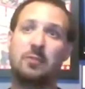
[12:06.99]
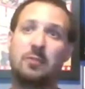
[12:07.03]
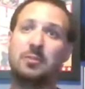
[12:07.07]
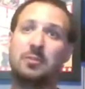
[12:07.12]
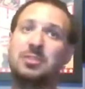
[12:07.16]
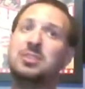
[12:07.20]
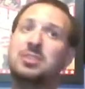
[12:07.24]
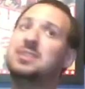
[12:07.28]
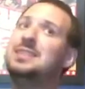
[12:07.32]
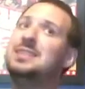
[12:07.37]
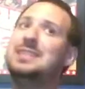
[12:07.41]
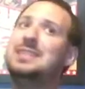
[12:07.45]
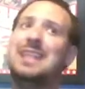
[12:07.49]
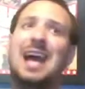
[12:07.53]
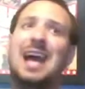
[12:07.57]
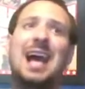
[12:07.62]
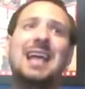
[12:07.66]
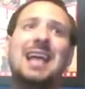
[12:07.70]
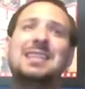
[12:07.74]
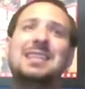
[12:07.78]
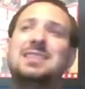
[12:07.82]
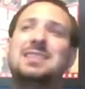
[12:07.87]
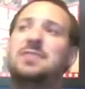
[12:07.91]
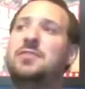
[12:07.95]
which is
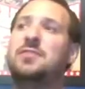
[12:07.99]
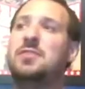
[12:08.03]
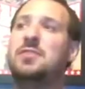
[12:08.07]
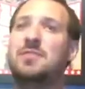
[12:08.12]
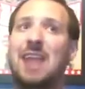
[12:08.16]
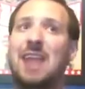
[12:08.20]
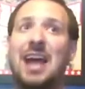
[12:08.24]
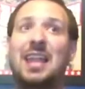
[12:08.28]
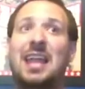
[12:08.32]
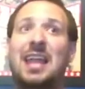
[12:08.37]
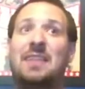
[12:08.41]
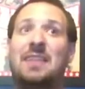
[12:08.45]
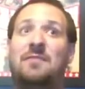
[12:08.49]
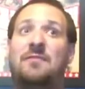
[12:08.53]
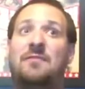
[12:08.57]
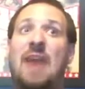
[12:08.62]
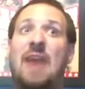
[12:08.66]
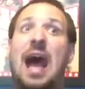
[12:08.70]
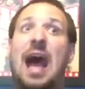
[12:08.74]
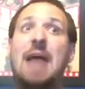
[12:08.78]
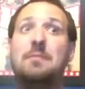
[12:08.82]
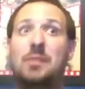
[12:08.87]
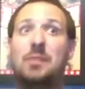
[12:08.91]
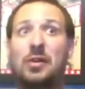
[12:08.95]
nice if you've got like
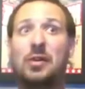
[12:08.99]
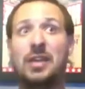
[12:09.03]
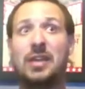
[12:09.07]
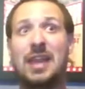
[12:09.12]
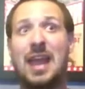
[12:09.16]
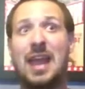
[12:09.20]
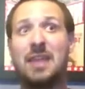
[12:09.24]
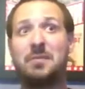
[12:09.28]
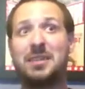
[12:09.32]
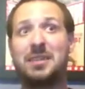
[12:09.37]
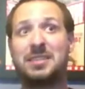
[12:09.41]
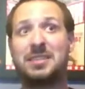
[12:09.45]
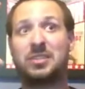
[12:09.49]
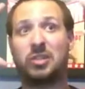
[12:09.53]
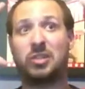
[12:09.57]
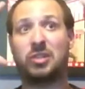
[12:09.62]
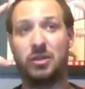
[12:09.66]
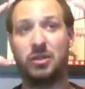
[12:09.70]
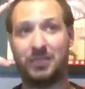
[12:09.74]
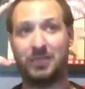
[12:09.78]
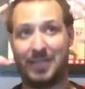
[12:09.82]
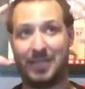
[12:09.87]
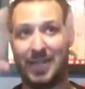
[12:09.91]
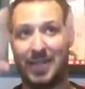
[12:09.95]
5 billion enemies
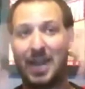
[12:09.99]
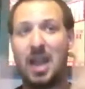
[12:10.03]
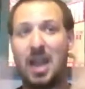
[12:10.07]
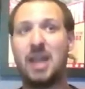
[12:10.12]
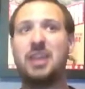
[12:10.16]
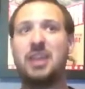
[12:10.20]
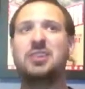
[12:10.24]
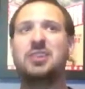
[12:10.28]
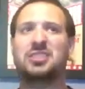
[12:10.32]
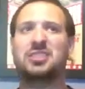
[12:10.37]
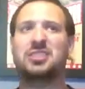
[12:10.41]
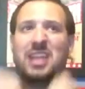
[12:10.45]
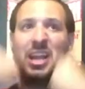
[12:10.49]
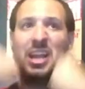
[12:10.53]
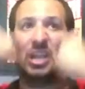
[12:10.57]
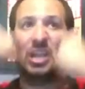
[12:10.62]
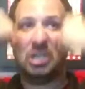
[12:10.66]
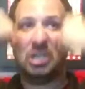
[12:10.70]
closing on you. You're just like,